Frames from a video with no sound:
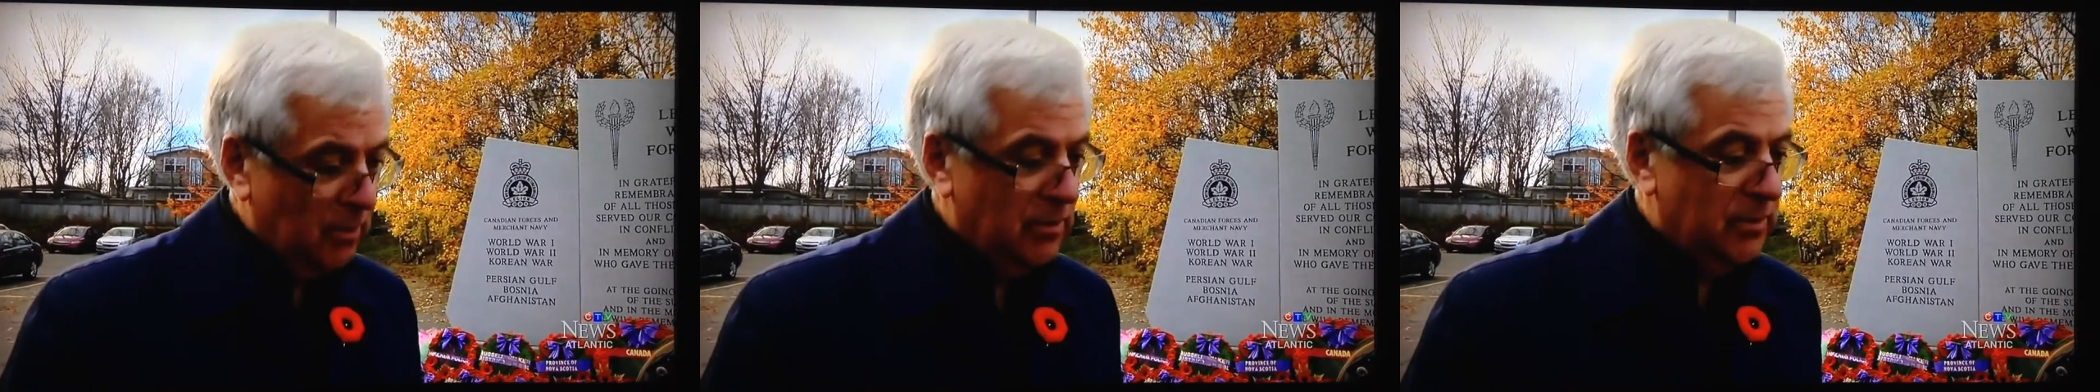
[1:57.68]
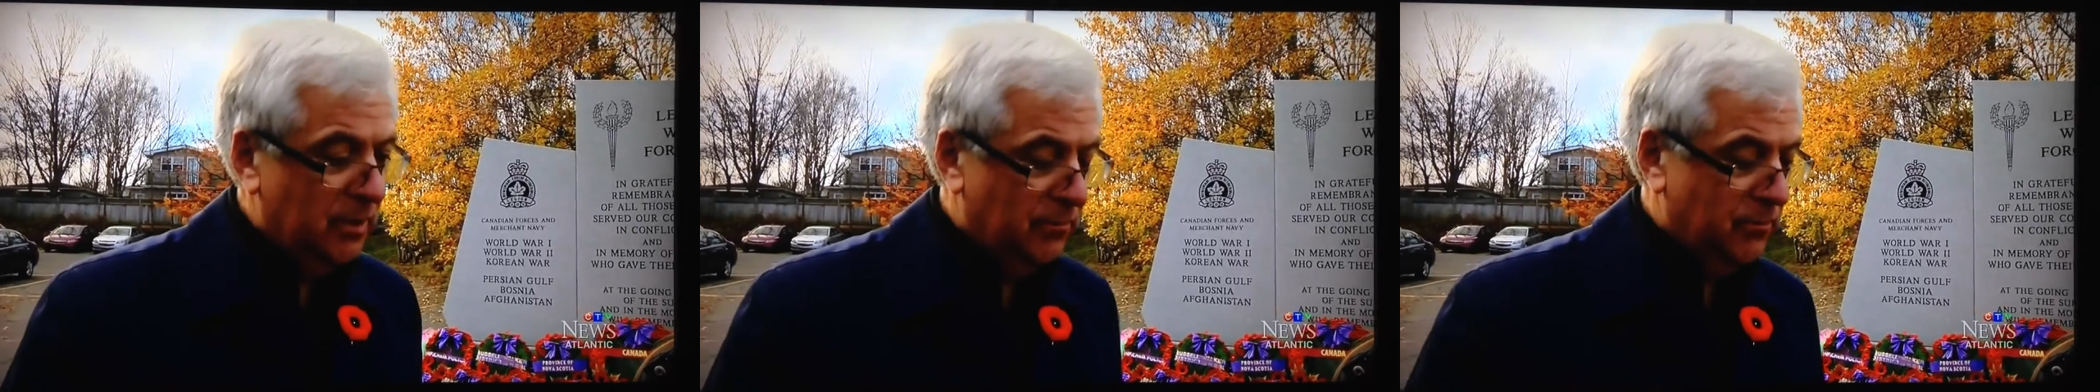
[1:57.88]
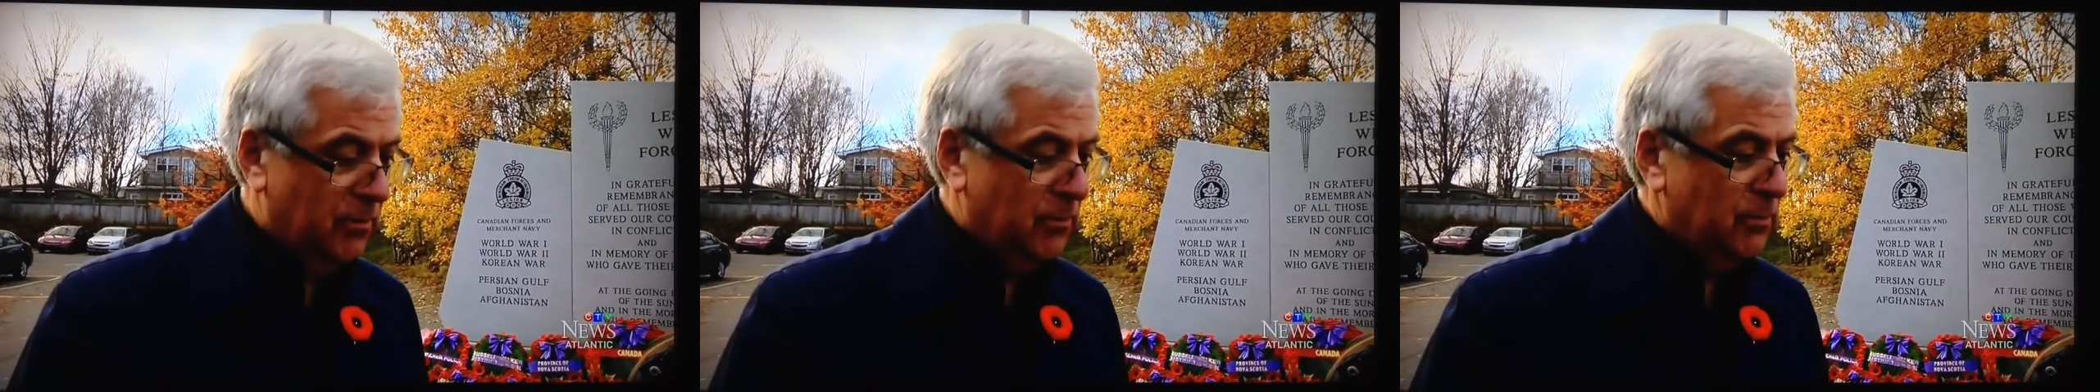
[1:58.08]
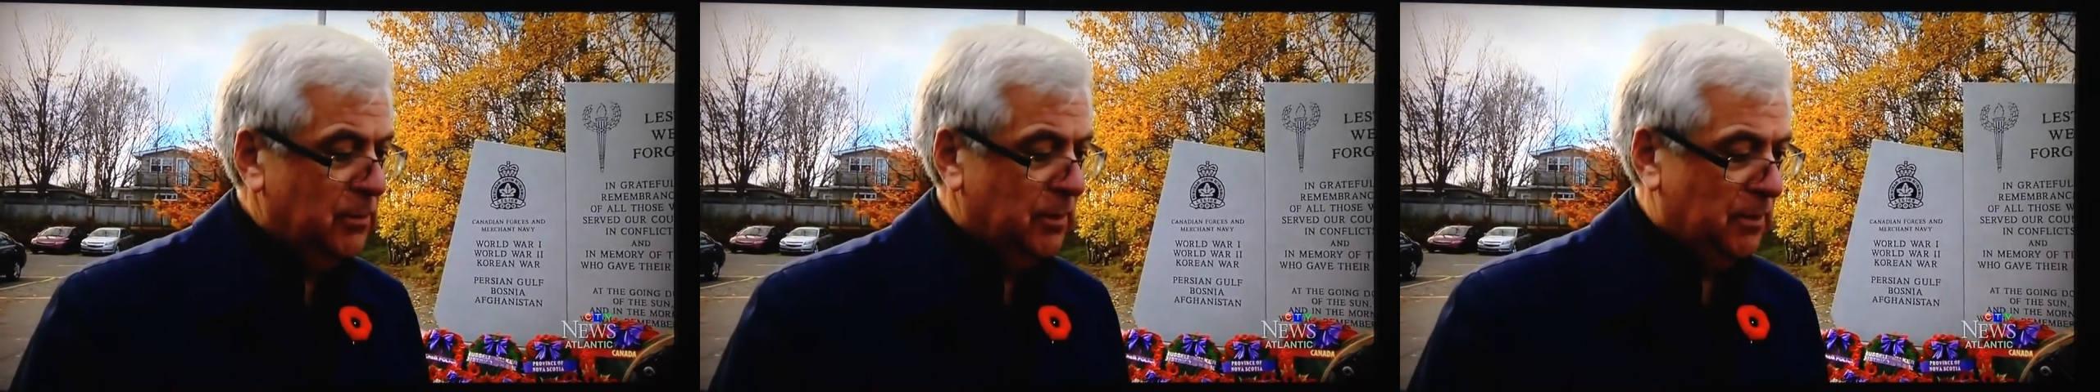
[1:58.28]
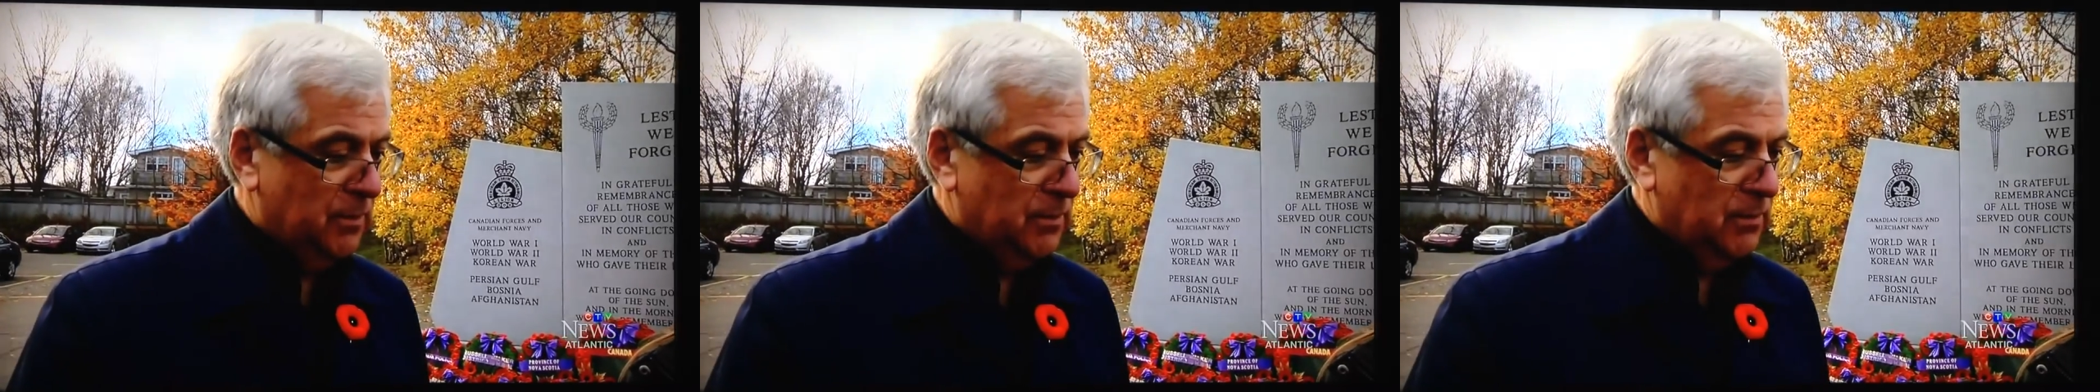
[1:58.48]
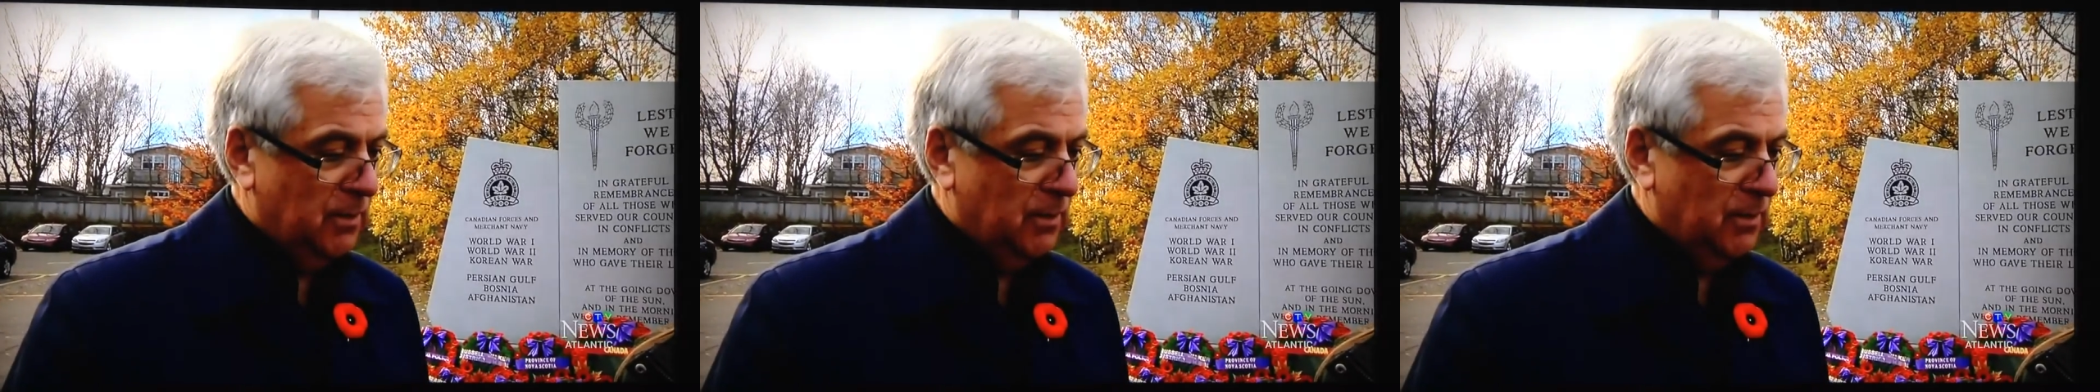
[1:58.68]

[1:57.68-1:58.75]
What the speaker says: it, introducing the